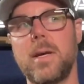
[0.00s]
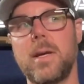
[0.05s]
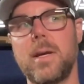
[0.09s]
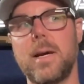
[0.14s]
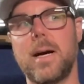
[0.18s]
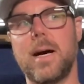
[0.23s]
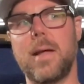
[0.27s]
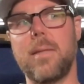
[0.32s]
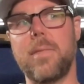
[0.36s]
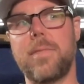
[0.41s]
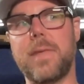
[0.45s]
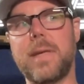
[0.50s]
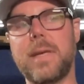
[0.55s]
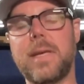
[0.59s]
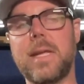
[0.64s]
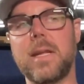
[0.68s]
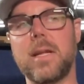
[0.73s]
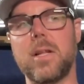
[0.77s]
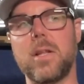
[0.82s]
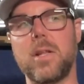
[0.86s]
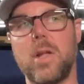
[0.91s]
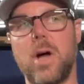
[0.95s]
uh,
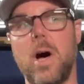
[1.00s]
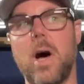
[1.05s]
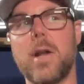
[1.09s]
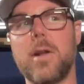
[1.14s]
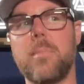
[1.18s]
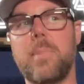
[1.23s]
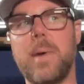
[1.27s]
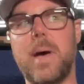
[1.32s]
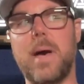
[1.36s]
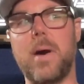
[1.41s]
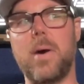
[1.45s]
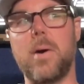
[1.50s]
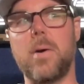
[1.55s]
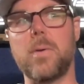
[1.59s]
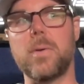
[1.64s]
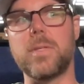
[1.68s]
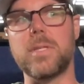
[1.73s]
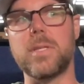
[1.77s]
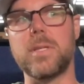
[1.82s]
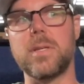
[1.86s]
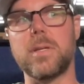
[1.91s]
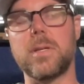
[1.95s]
thinking a lot
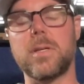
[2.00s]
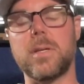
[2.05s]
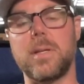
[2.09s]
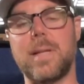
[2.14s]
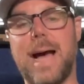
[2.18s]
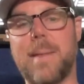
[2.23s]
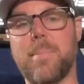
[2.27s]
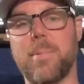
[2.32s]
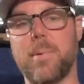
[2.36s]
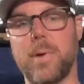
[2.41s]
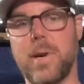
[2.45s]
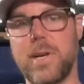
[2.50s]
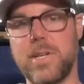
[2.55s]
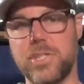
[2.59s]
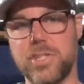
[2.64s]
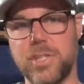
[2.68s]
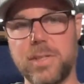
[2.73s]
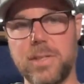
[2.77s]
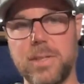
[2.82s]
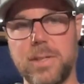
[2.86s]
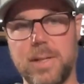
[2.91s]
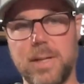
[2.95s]
about
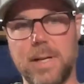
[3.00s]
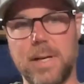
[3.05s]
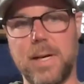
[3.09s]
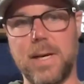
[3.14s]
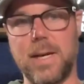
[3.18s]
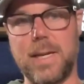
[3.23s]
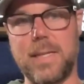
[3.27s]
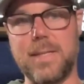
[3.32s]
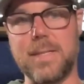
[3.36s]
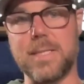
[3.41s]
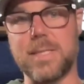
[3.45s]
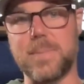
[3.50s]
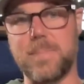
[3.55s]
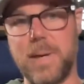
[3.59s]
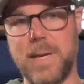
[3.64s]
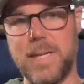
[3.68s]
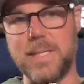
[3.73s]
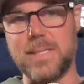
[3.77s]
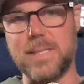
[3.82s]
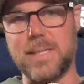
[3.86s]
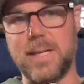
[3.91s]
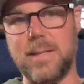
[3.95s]
collaboration uh, in the
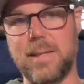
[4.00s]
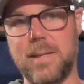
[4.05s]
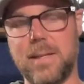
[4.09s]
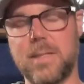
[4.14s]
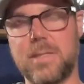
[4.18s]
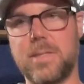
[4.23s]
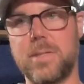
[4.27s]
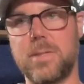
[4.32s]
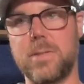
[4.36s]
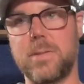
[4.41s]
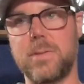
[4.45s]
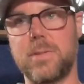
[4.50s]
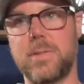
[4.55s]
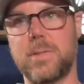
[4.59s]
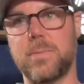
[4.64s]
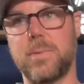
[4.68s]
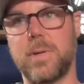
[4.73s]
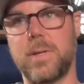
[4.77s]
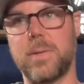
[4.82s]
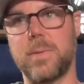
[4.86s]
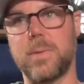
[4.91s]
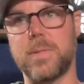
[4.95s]
space, and I think to to
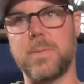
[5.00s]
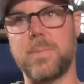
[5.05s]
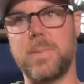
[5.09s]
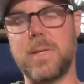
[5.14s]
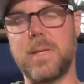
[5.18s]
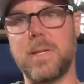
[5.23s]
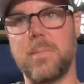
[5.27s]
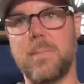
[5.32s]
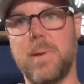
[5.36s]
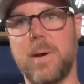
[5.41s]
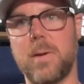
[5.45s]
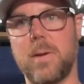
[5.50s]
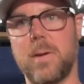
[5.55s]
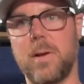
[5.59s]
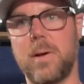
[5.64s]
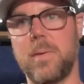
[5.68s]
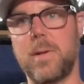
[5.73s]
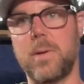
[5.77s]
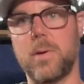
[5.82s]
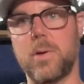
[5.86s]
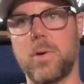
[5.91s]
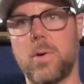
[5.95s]
what you were speaking about, uh,
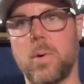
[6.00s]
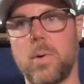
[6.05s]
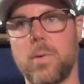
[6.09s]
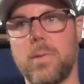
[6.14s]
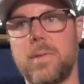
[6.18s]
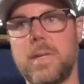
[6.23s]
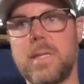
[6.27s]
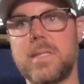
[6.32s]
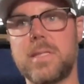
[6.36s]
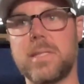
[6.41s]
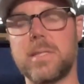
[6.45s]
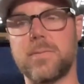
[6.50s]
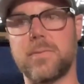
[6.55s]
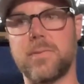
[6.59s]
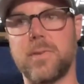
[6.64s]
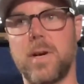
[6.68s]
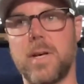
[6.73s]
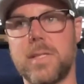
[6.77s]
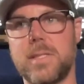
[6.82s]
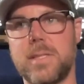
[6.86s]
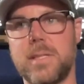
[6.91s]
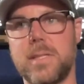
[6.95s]
you know, a core thesis for
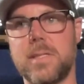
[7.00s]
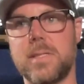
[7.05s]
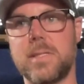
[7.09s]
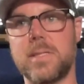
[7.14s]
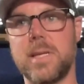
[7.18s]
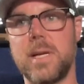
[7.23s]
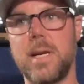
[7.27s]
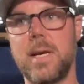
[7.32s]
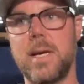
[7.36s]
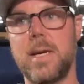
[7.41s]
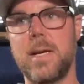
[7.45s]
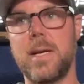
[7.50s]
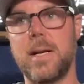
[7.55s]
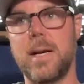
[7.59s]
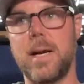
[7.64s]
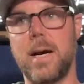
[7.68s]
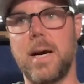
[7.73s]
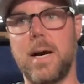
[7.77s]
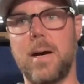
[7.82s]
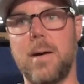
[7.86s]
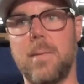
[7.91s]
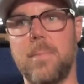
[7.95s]
us is,
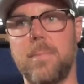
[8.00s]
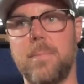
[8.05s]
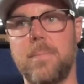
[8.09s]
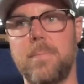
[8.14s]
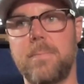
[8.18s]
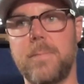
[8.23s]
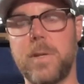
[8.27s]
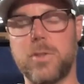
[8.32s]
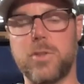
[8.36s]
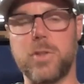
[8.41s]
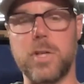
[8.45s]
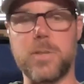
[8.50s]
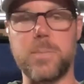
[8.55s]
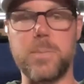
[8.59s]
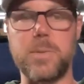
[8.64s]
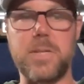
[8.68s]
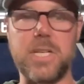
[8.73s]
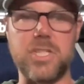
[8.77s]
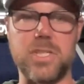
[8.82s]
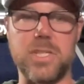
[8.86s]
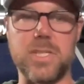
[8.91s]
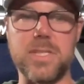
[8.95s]
um, you know,
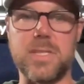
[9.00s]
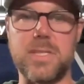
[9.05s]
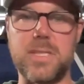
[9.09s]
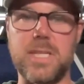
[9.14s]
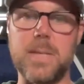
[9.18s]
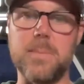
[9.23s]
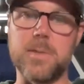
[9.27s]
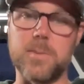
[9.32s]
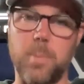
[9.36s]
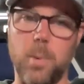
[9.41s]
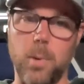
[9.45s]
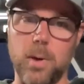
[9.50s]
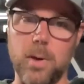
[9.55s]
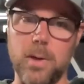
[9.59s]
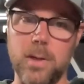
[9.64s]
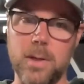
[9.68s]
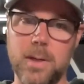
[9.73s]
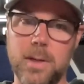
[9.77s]
transportation is a team sport,